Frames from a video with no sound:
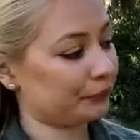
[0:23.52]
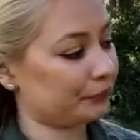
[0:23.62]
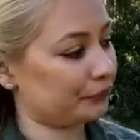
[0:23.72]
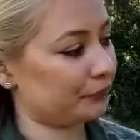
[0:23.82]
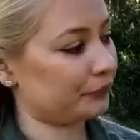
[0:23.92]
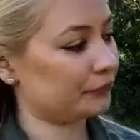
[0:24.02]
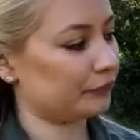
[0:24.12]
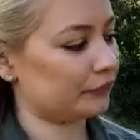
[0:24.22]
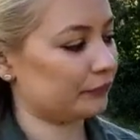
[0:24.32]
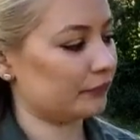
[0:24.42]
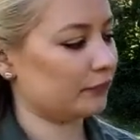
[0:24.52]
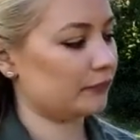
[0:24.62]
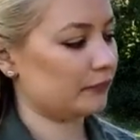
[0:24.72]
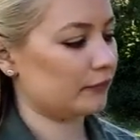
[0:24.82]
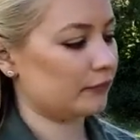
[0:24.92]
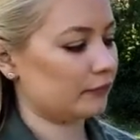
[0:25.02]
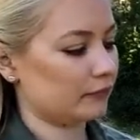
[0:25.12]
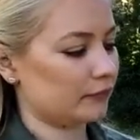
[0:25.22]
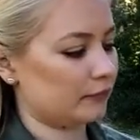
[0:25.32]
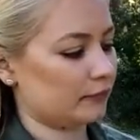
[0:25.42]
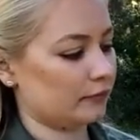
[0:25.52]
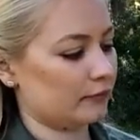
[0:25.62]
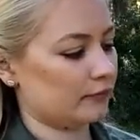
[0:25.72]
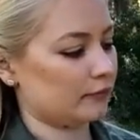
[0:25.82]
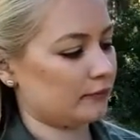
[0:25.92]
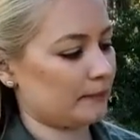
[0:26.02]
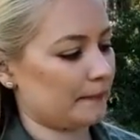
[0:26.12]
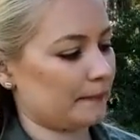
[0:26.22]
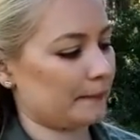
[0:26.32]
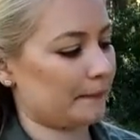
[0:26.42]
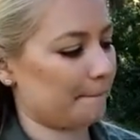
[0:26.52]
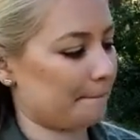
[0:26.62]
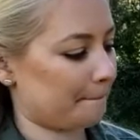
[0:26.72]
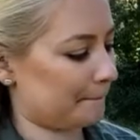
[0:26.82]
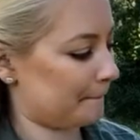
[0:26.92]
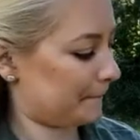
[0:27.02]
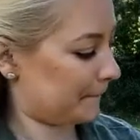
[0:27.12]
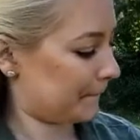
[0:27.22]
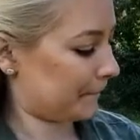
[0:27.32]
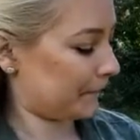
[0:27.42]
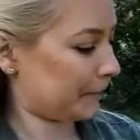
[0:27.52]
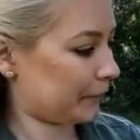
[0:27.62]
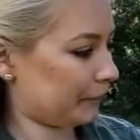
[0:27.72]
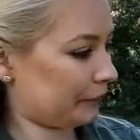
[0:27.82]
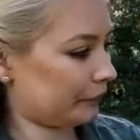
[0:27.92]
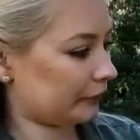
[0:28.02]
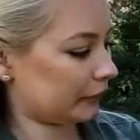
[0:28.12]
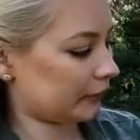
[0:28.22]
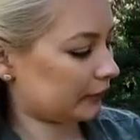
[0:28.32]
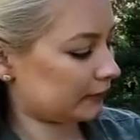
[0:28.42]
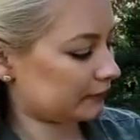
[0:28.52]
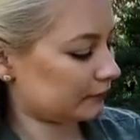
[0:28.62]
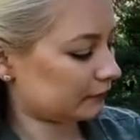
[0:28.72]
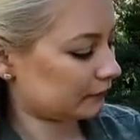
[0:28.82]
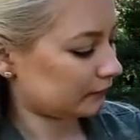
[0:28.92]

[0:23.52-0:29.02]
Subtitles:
No one is speaking in this clip.